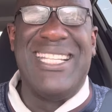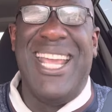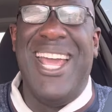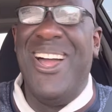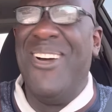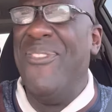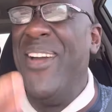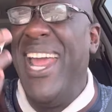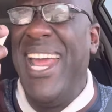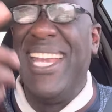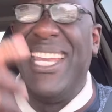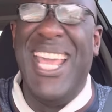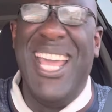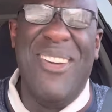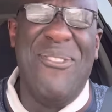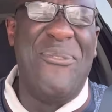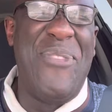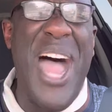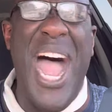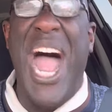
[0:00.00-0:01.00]
dominion,
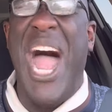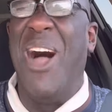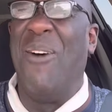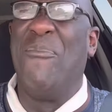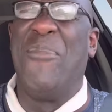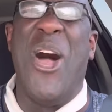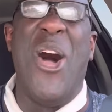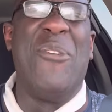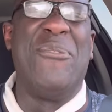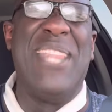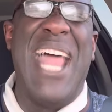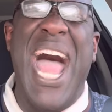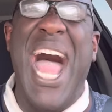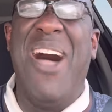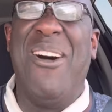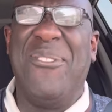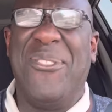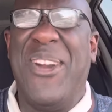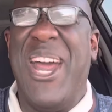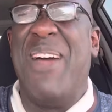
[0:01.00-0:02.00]
power, both now
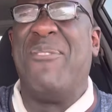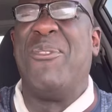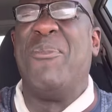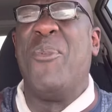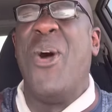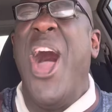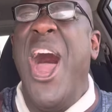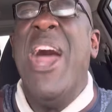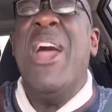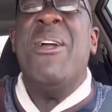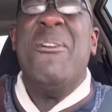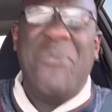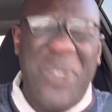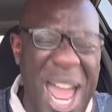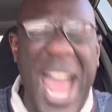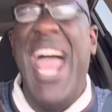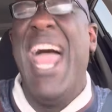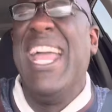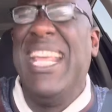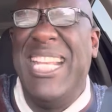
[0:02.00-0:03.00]
and forevermore.
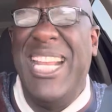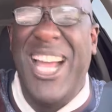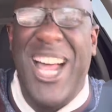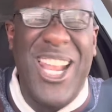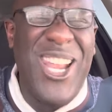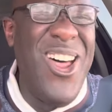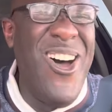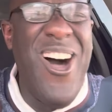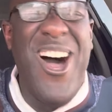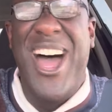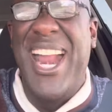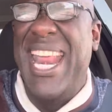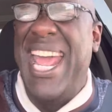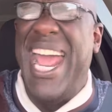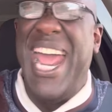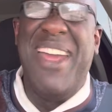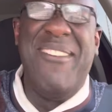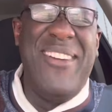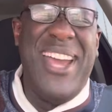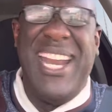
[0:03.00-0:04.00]
Praise the Lord.
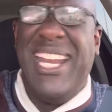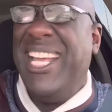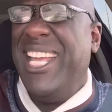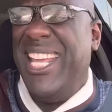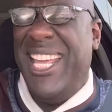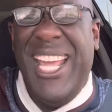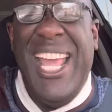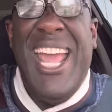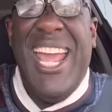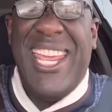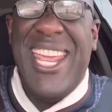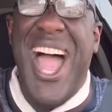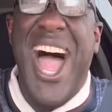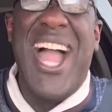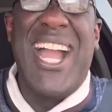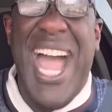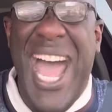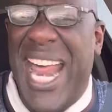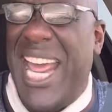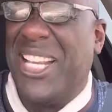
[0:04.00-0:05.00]
Amen. Y'all
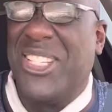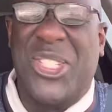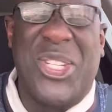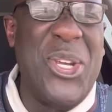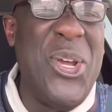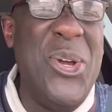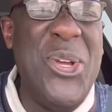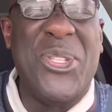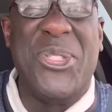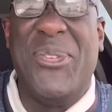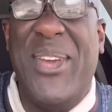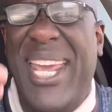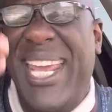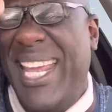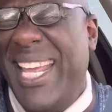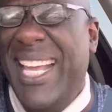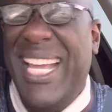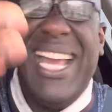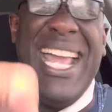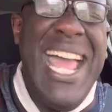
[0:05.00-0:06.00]
gotta excuse me.
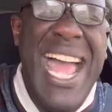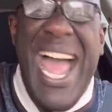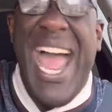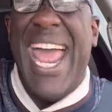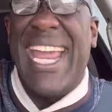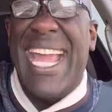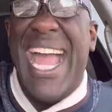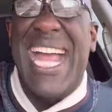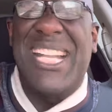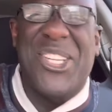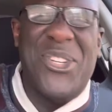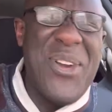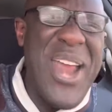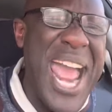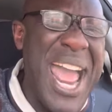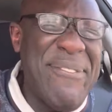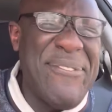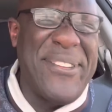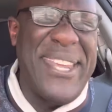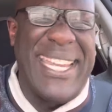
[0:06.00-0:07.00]
I got
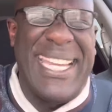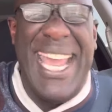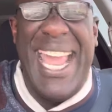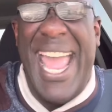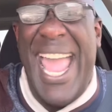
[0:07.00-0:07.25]
traffic.